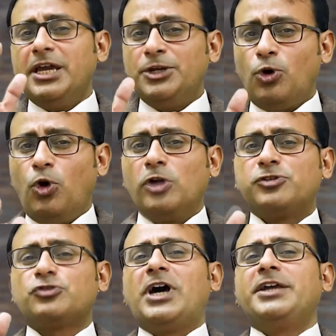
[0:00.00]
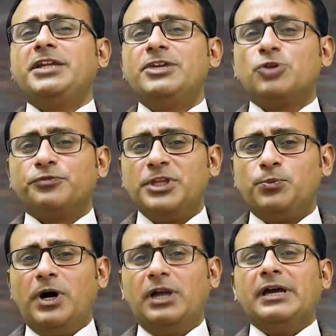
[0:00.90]
In all societies of the
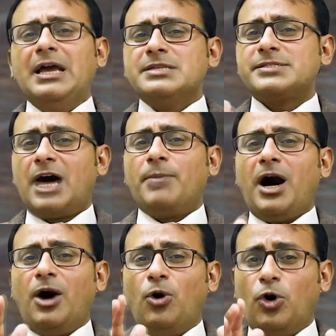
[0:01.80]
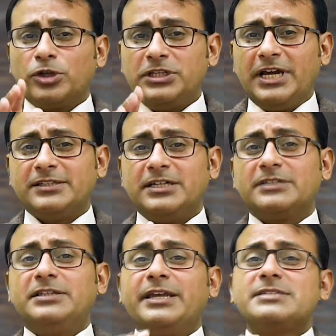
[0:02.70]
world, somehow or the
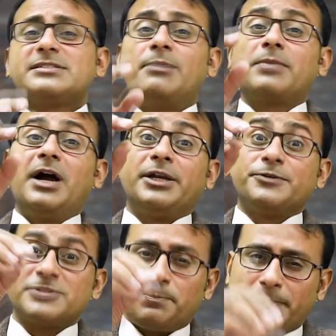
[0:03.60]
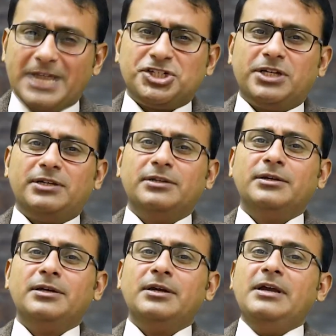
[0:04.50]
other, there is some kind of suppression.
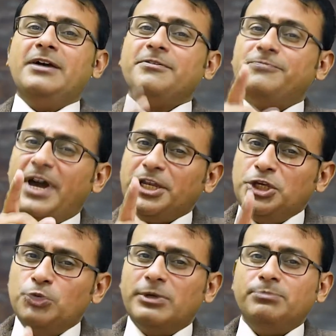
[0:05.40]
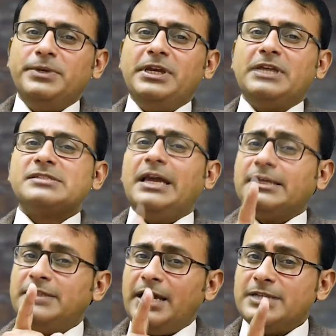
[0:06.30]
When human beings,
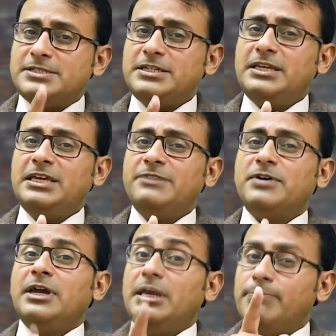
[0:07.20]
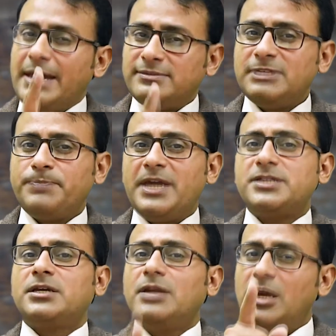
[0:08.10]
they achieve
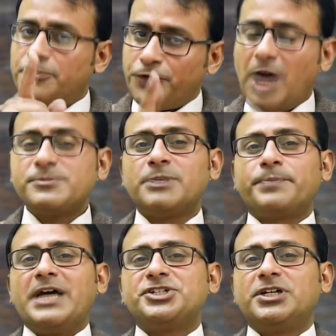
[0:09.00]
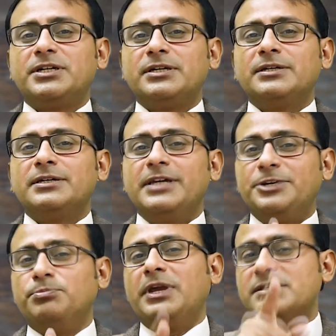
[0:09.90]
emancipation from suppression,
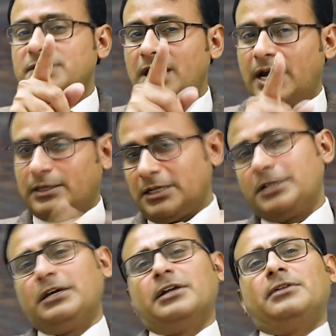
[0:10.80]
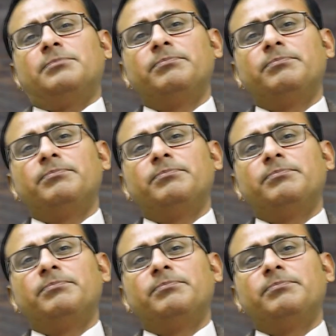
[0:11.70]
it means they are critical.